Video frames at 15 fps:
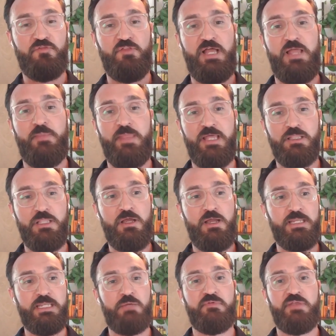flatten that
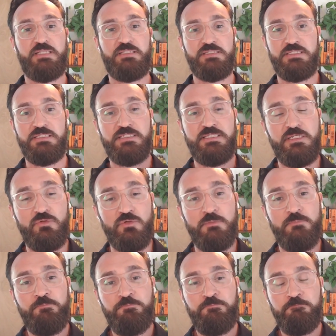line, then we've got this continuum.